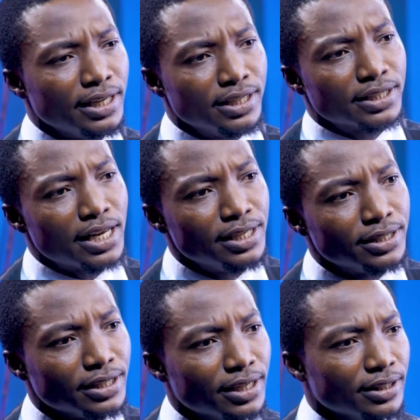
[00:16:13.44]
he's
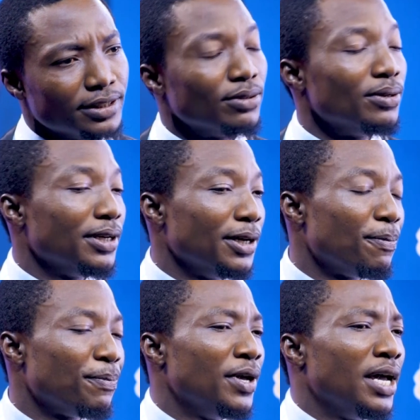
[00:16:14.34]
selling tickets. Okay.
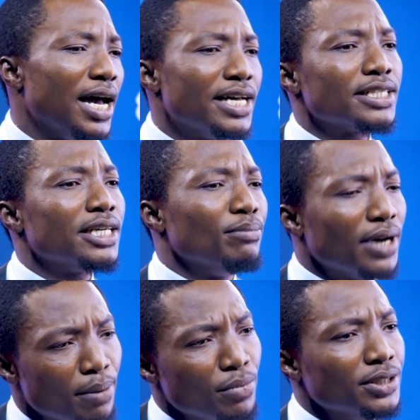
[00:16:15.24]
Ask him
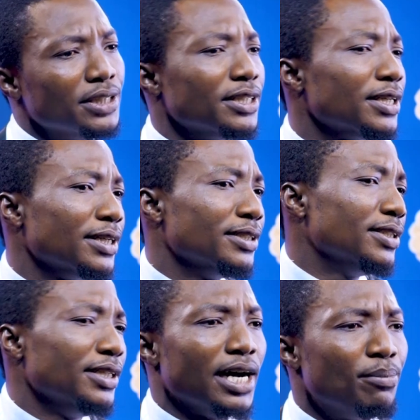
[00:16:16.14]
how much the ticket,
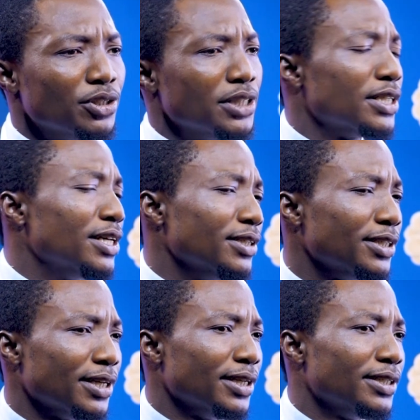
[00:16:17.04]
how much he sells
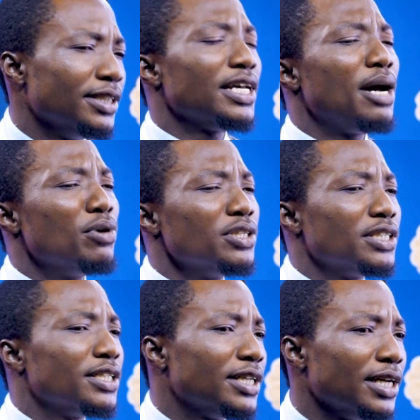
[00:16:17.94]
the ticket. He said, how much
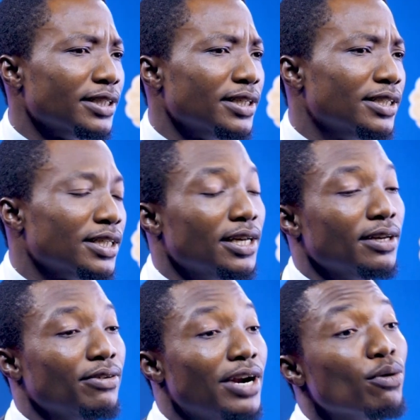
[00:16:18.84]
is the ticket? He
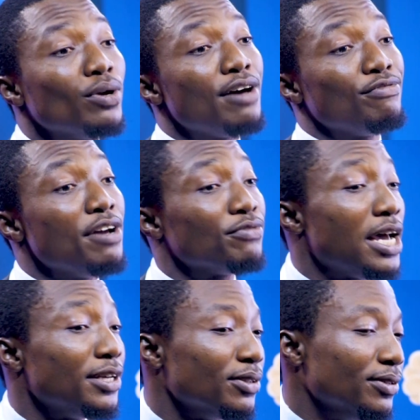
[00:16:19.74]
said, regular
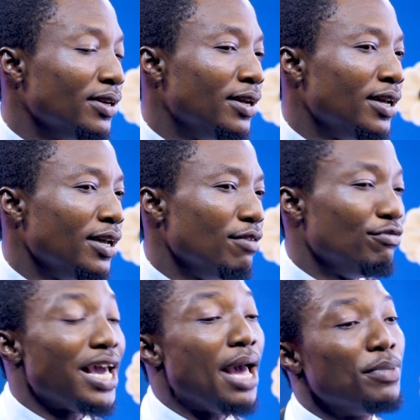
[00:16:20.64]
5,000,
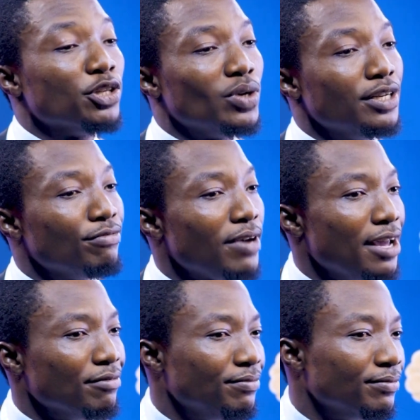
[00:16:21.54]
VIP 25,